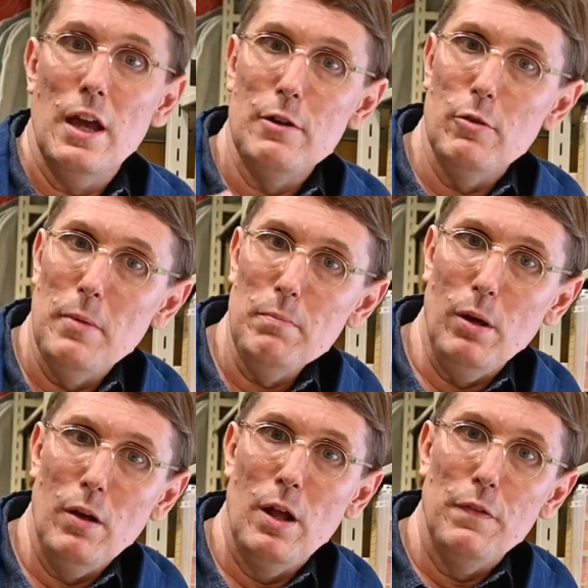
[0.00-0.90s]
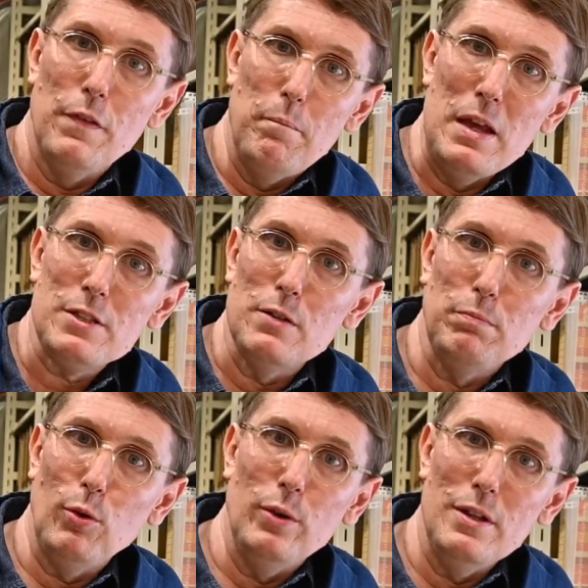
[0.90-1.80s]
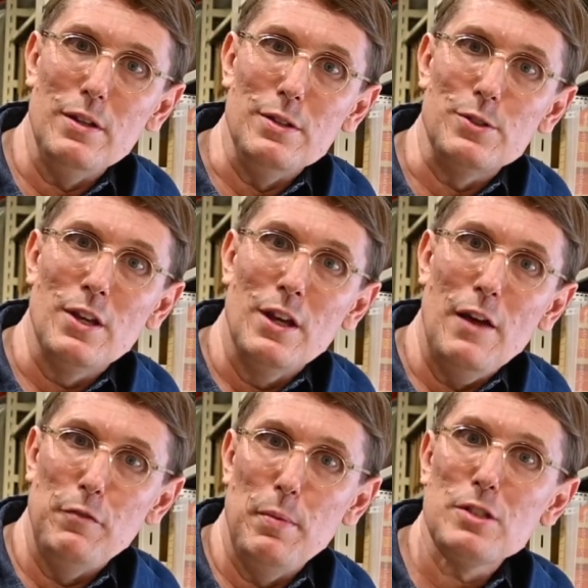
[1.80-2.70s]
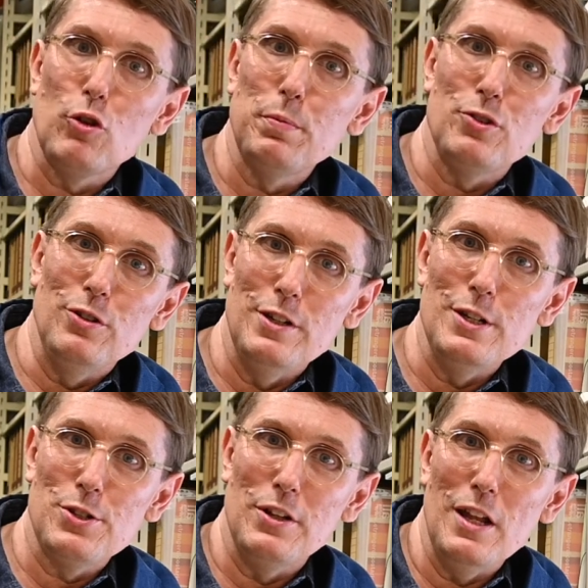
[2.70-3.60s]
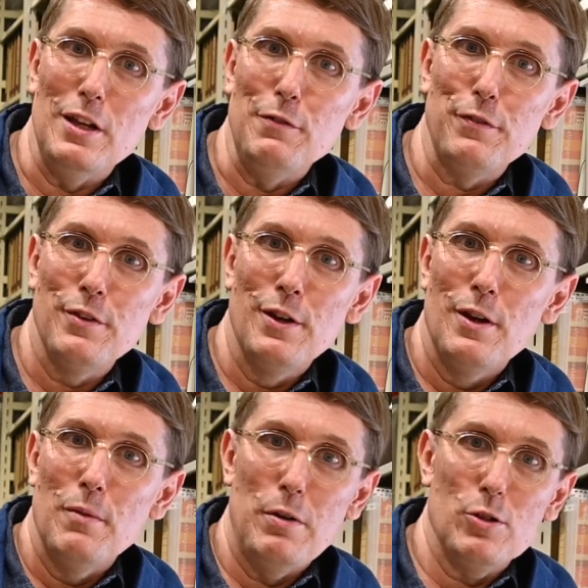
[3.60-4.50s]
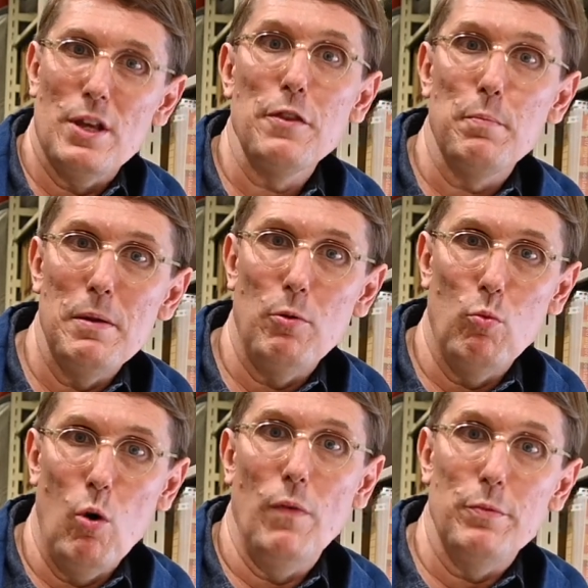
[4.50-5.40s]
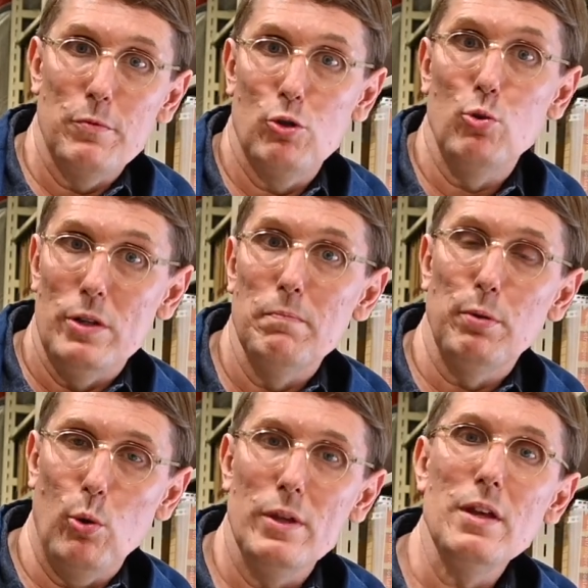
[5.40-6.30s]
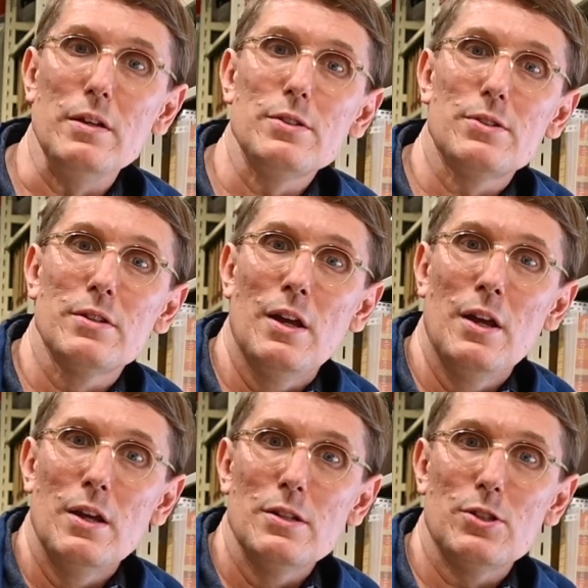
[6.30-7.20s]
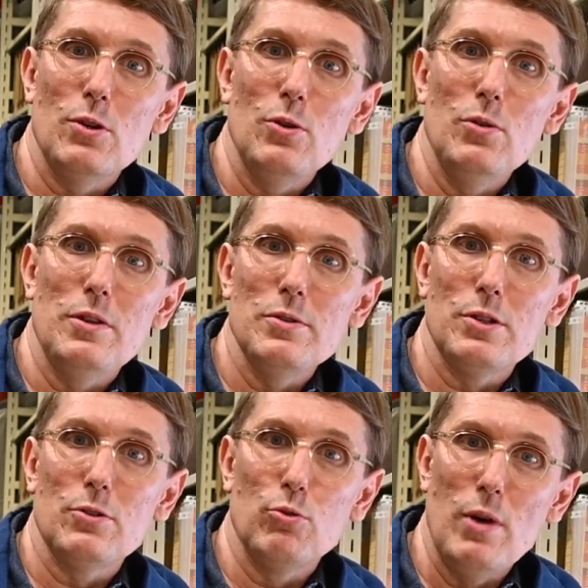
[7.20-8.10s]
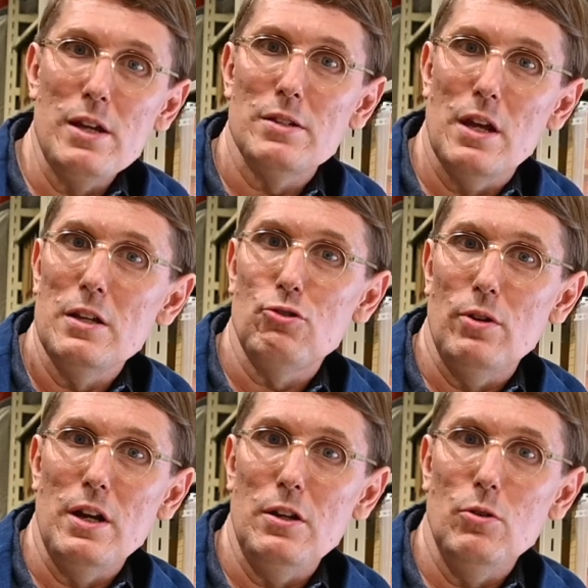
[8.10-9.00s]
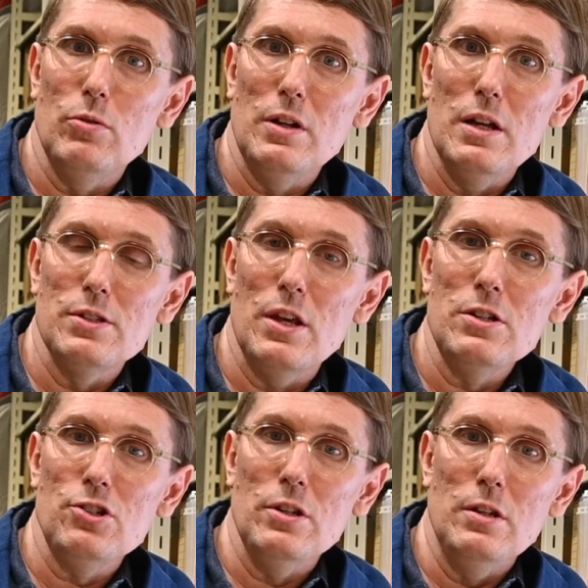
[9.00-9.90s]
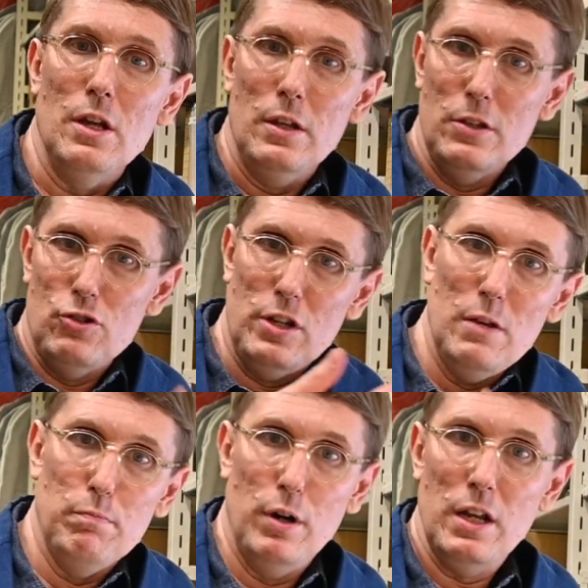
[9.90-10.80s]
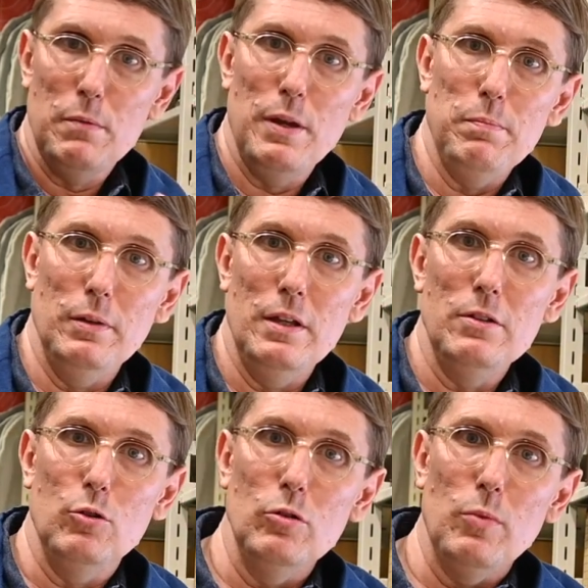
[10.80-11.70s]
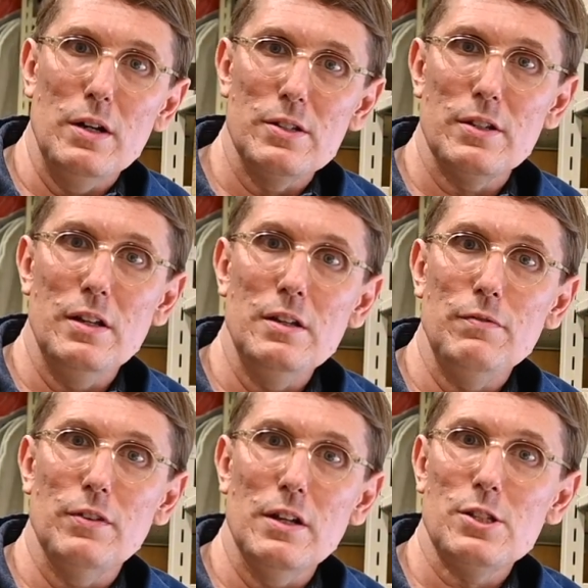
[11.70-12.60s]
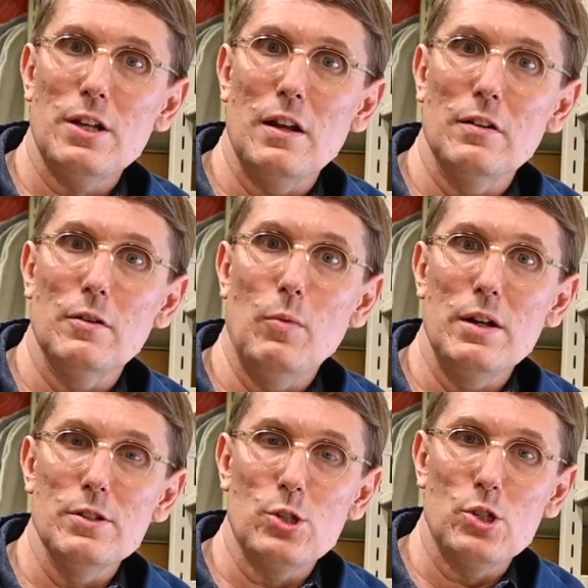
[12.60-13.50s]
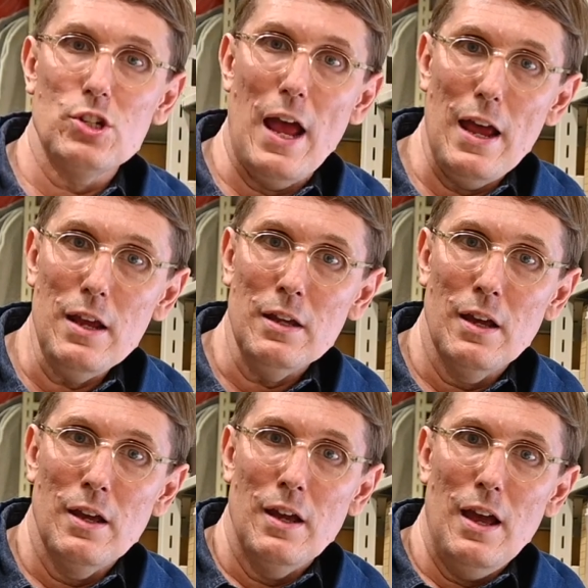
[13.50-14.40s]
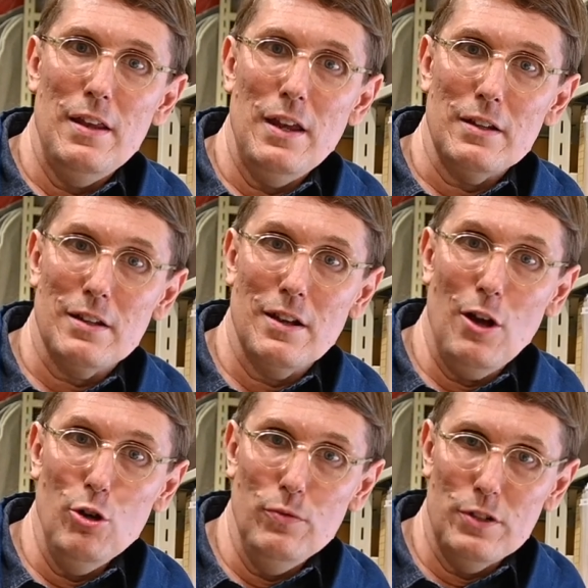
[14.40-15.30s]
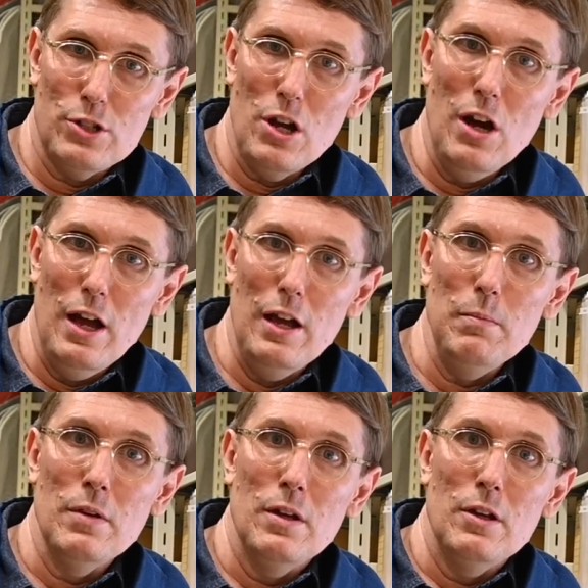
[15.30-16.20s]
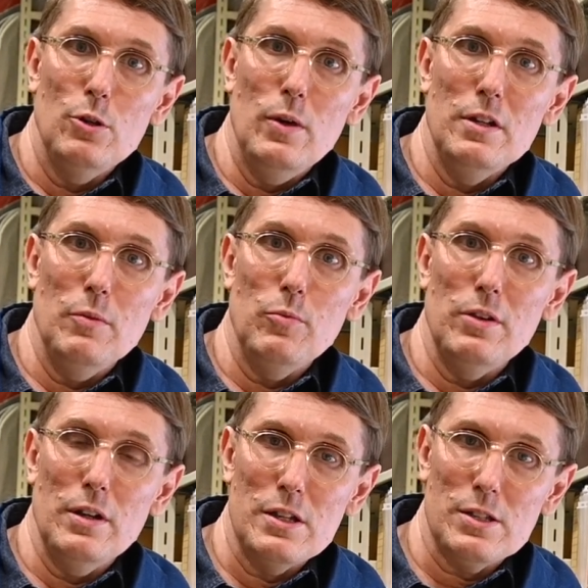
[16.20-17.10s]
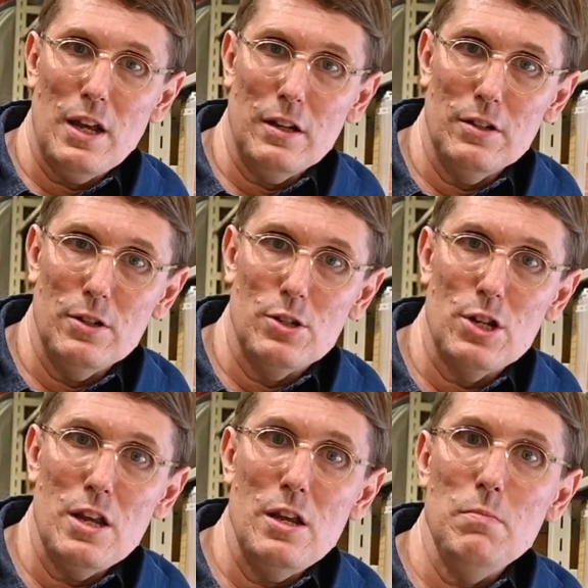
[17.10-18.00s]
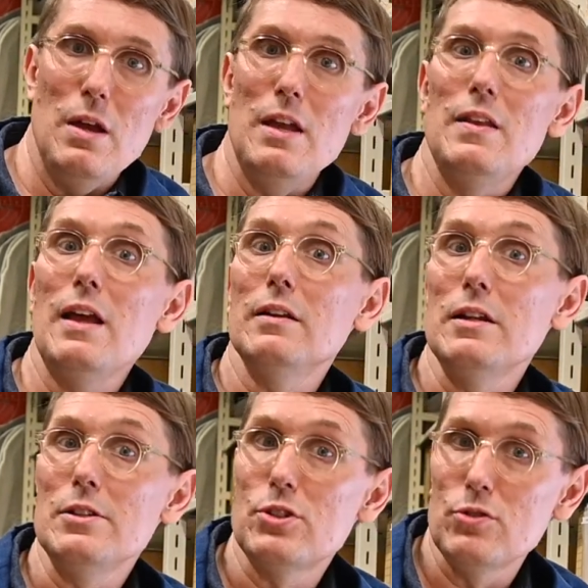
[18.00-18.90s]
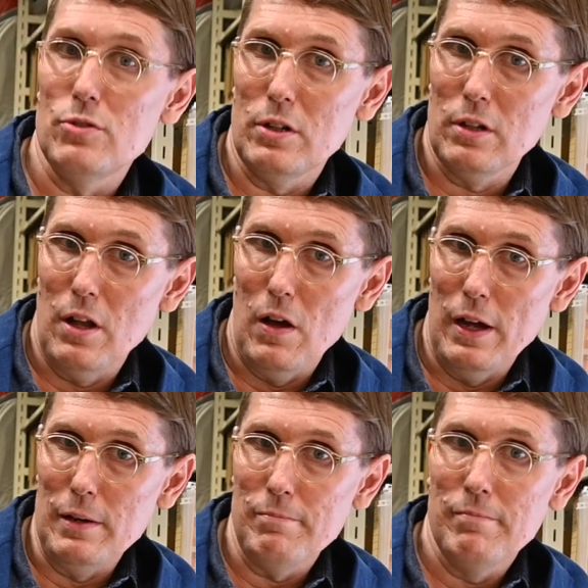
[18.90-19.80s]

And remember, the best employees have the best opportunities to leave because other people want good employees. So there's a great danger in any organization that you keep bringing people in, the good ones leave, the less talented ones stay, and that over time you end up with a less talented team and that leads to decline.